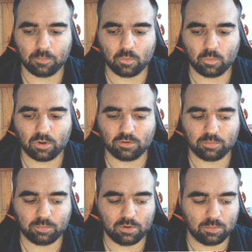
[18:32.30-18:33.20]
Whereas
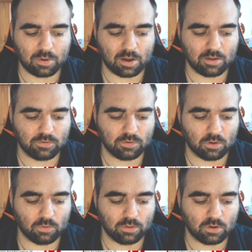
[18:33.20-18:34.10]
PewDiePie's
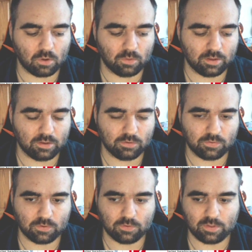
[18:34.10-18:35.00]
only goal is
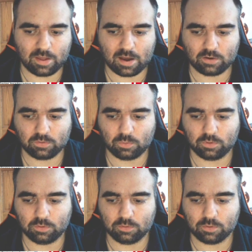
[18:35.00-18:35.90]
for the
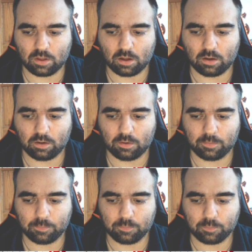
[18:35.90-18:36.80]
actual
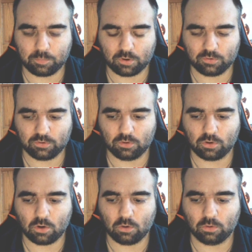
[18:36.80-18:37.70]
personal
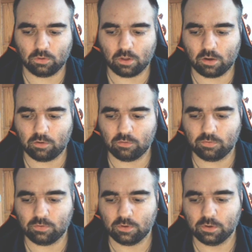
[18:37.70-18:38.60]
goal of
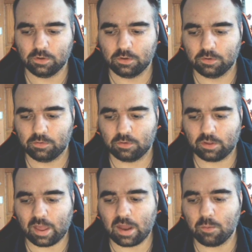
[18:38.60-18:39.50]

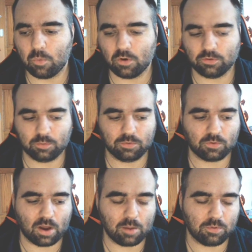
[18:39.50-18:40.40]
gaining more
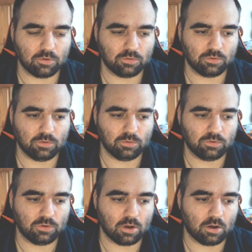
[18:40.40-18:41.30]
subscribers to
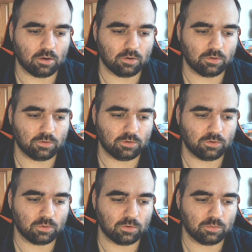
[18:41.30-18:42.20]
show